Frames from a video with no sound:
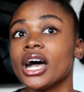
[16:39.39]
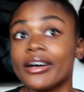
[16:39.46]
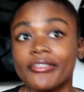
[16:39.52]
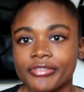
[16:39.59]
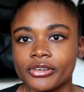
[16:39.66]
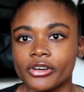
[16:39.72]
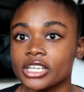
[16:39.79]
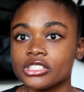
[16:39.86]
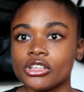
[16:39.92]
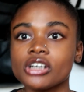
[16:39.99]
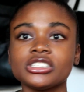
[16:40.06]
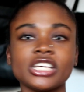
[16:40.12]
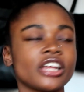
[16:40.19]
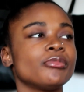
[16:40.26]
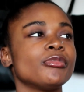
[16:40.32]
For as long
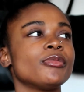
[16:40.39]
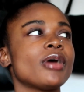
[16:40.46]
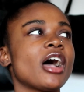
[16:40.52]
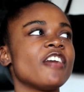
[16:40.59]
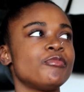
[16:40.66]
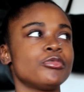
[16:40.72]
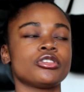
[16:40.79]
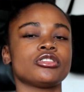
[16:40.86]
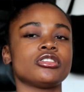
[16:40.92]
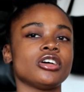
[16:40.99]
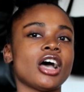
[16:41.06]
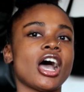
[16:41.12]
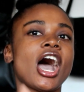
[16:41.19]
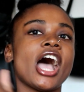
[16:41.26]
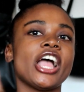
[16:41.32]
as I can remember, I've been on the
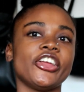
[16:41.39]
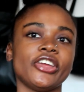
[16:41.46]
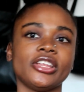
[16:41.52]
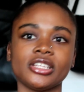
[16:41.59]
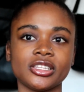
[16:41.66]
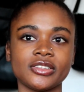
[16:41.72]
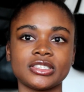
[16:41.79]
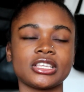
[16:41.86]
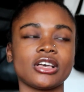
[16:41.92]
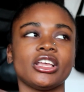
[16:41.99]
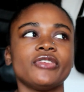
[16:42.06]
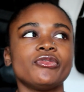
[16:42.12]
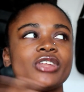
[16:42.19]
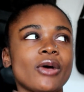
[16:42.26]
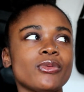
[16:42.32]
higher end of the scale.
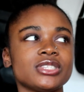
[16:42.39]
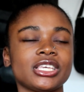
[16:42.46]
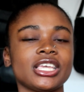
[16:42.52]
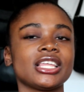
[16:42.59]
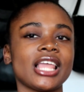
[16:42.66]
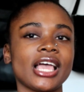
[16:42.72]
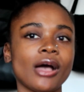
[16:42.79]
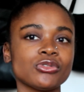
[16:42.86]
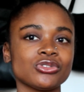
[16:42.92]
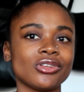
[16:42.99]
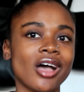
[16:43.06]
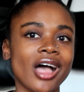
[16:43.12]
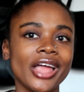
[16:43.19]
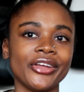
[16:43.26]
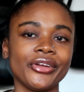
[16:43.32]
Even when I was a kid, like, I was on the
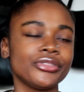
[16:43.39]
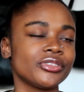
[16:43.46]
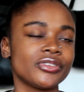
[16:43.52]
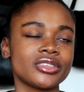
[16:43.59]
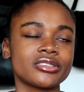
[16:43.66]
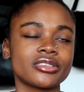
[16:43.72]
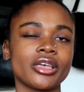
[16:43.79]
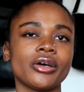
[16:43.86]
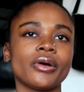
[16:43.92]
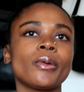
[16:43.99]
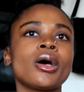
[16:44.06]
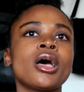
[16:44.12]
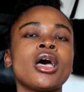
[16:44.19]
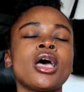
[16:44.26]
higher end of the scale,